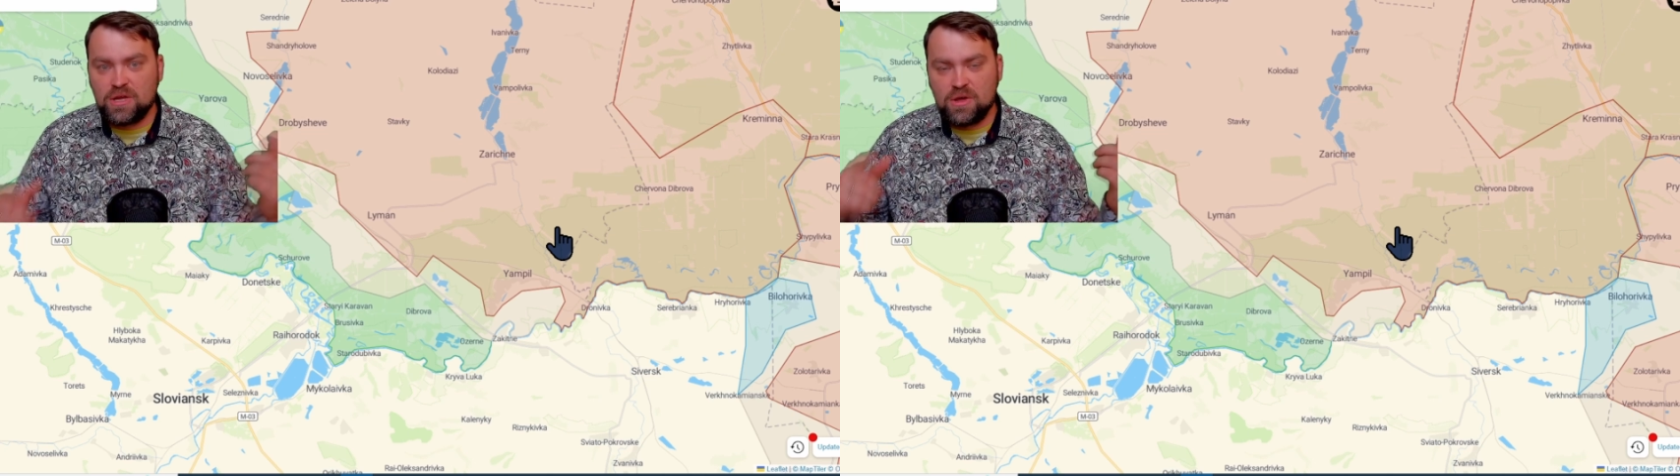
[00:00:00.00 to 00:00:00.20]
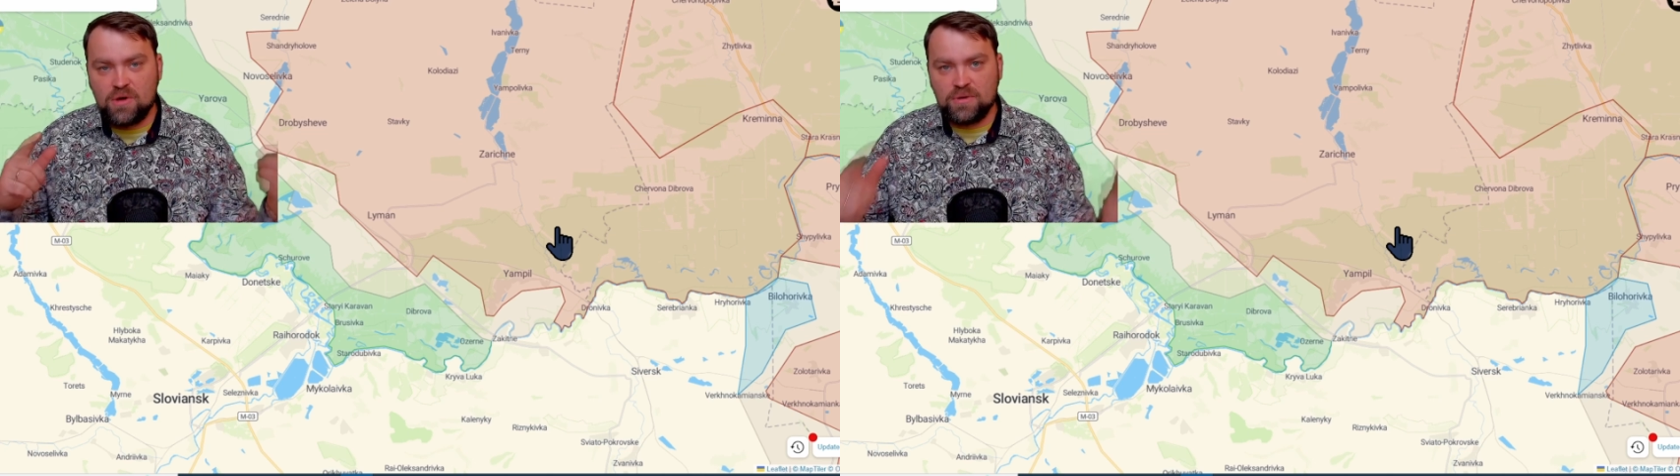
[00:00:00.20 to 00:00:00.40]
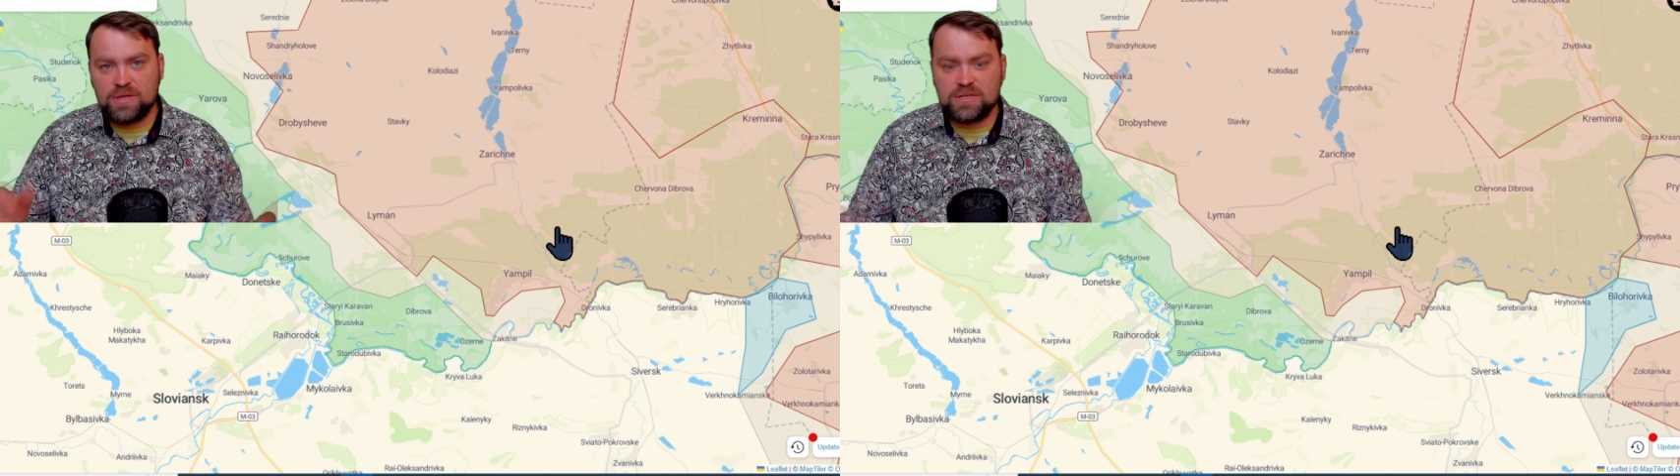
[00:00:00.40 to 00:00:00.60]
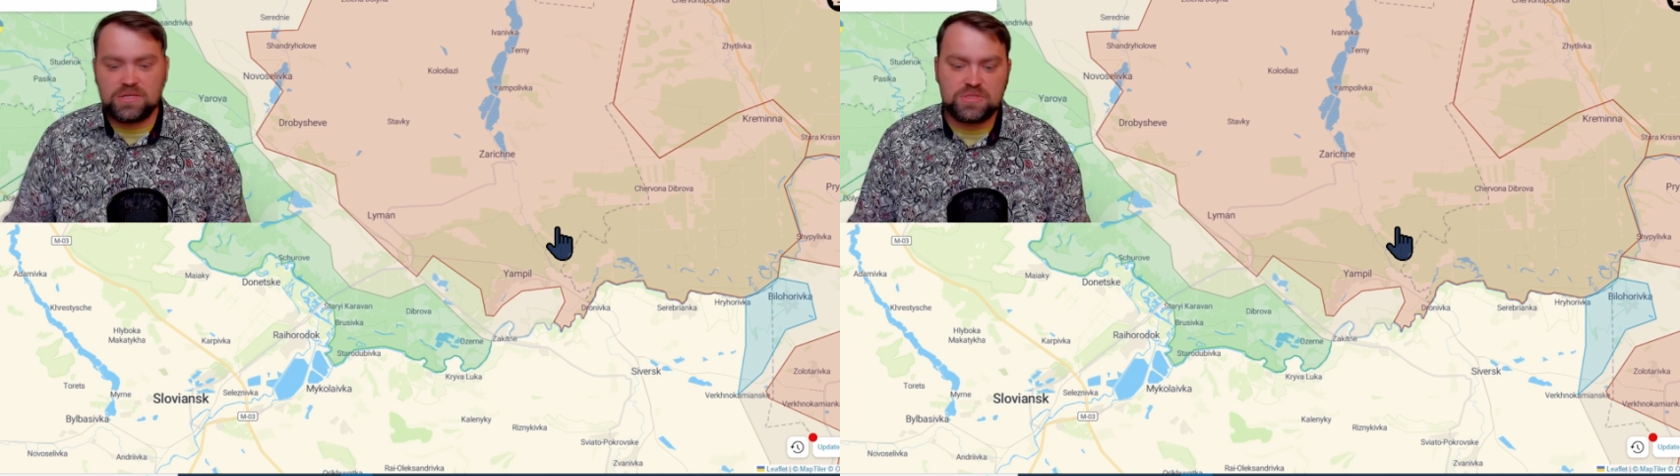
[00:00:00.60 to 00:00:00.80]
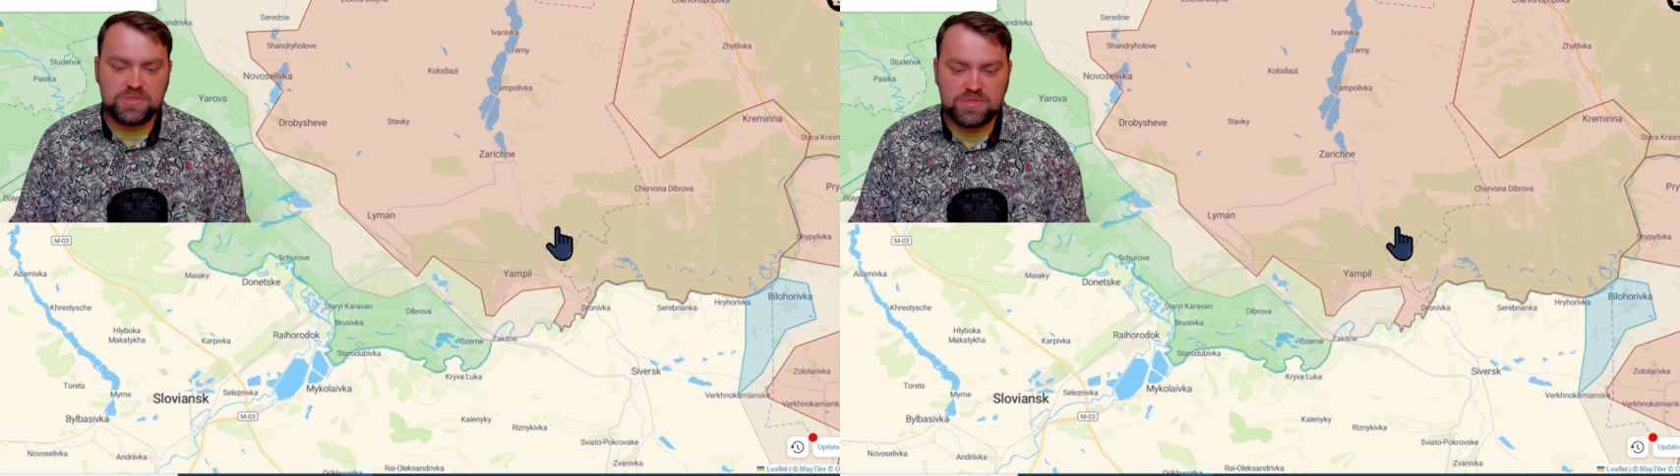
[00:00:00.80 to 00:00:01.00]
going
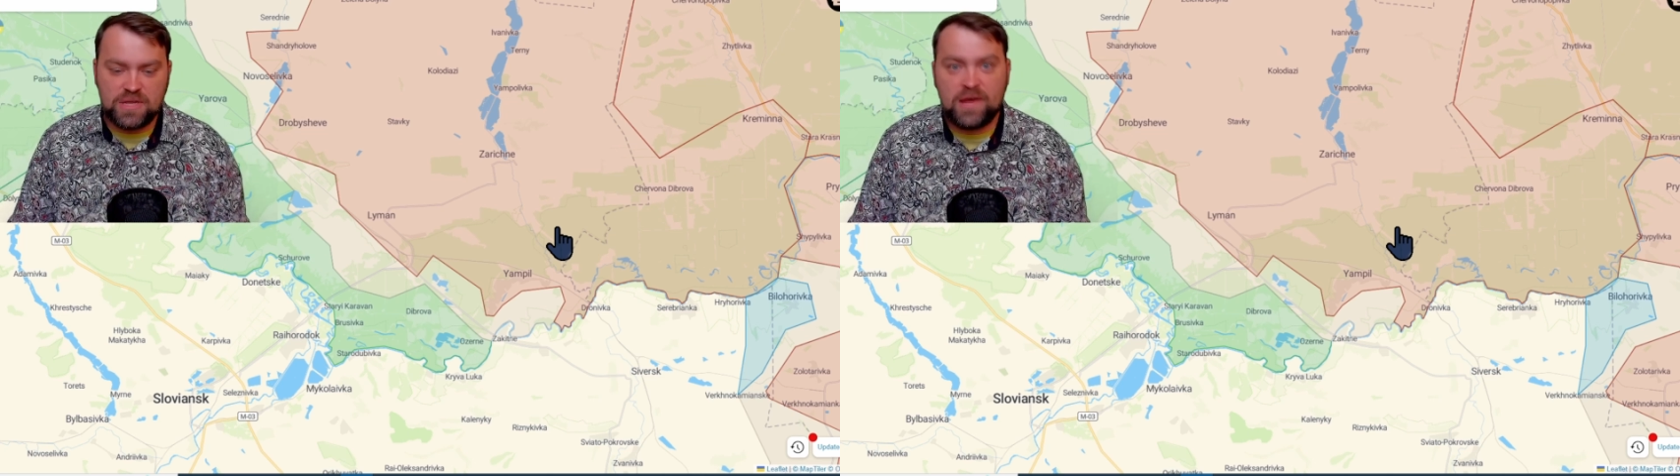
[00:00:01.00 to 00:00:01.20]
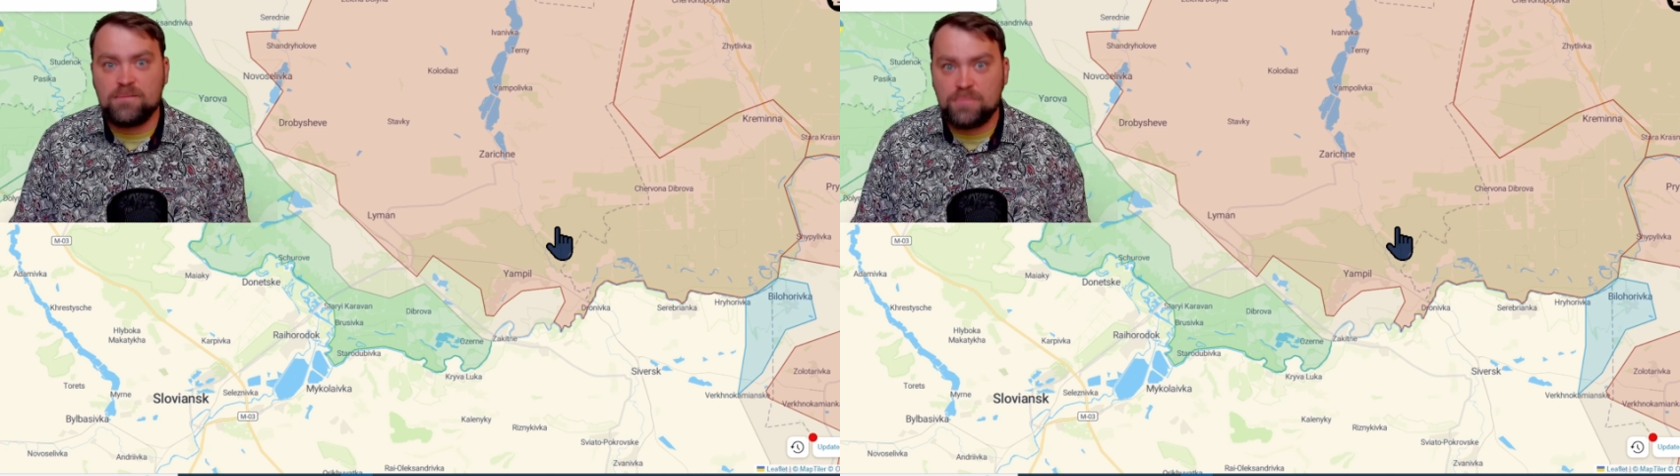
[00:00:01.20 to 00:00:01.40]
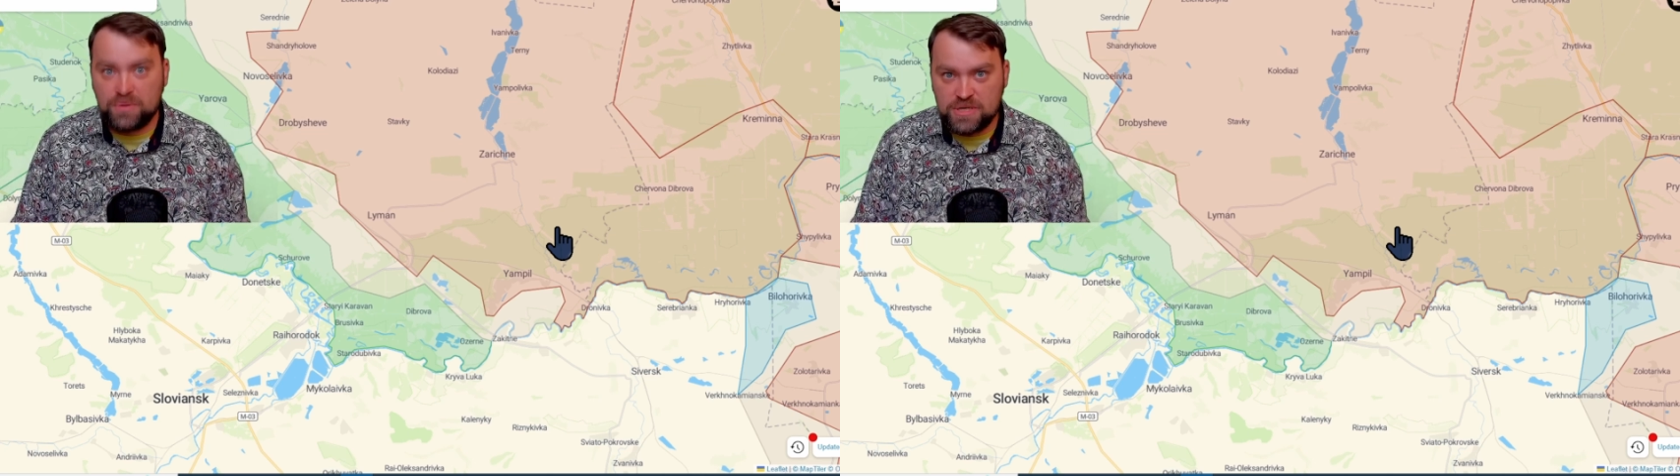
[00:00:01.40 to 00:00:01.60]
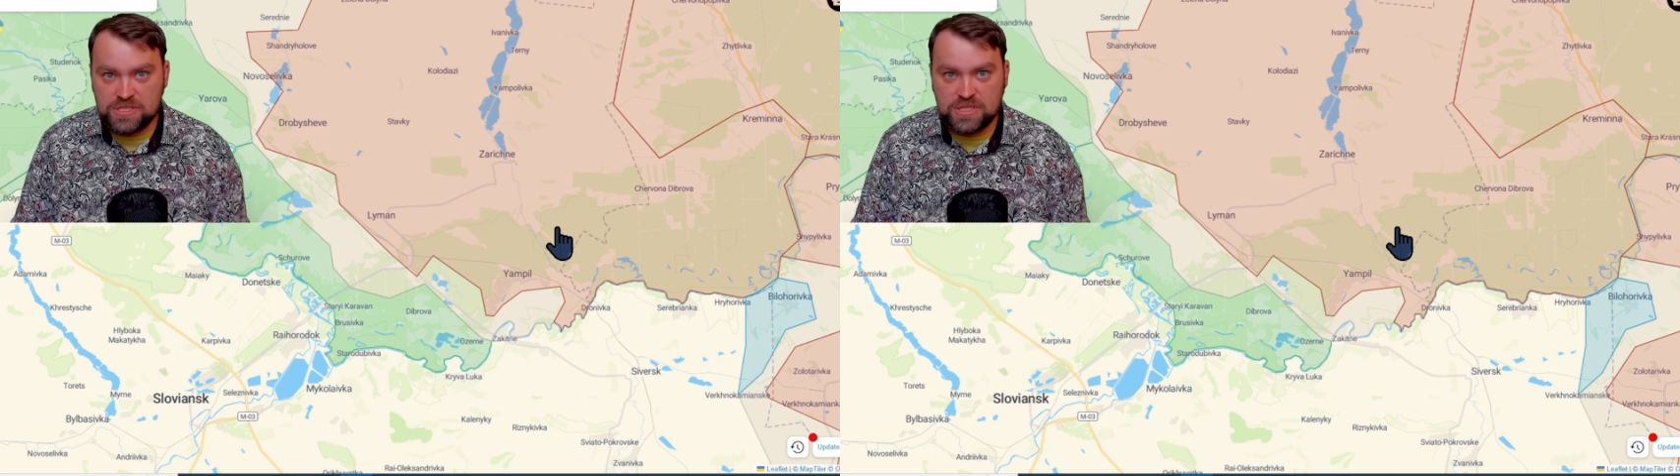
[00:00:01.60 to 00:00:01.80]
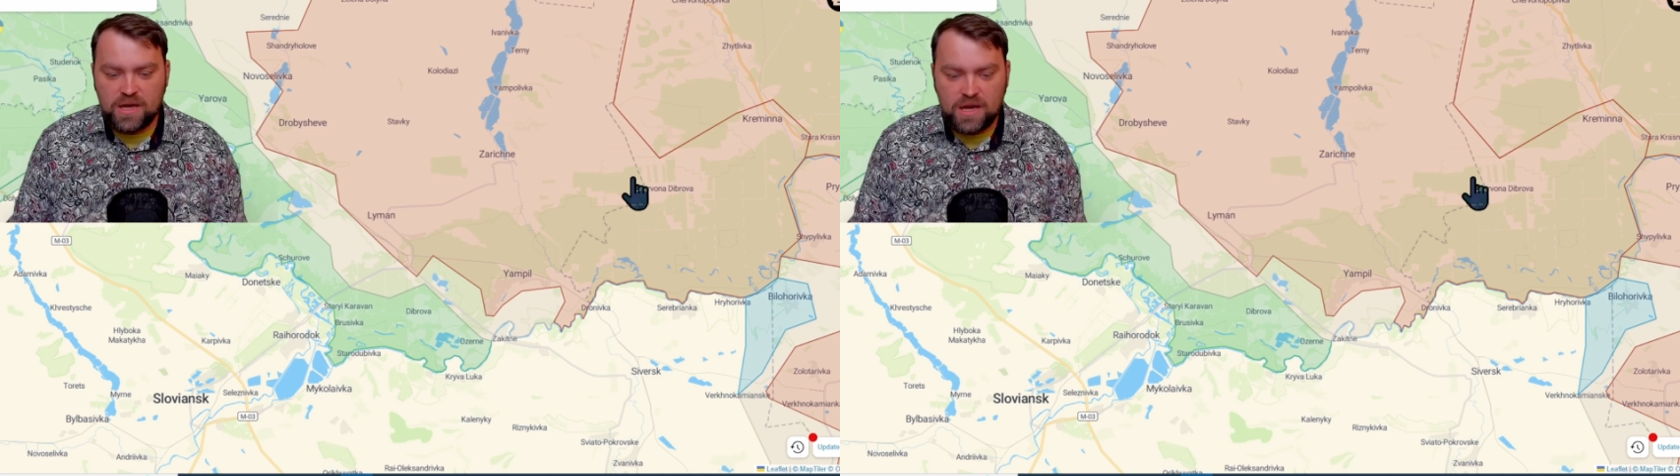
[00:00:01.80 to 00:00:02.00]
to the
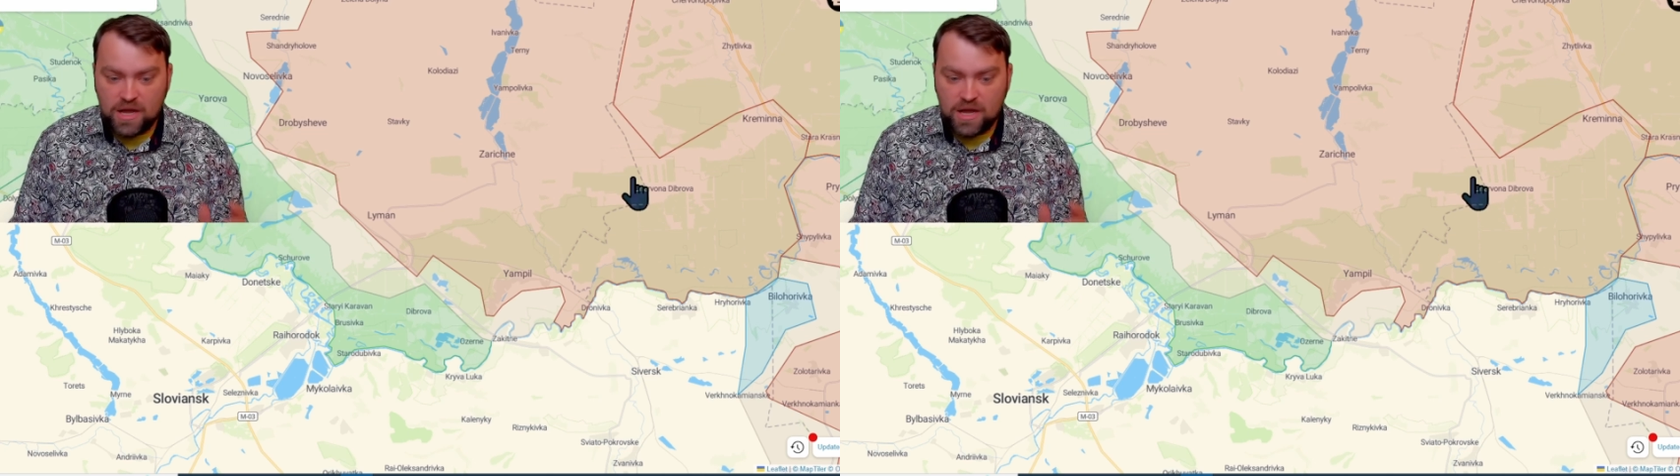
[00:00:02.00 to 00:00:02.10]
prison.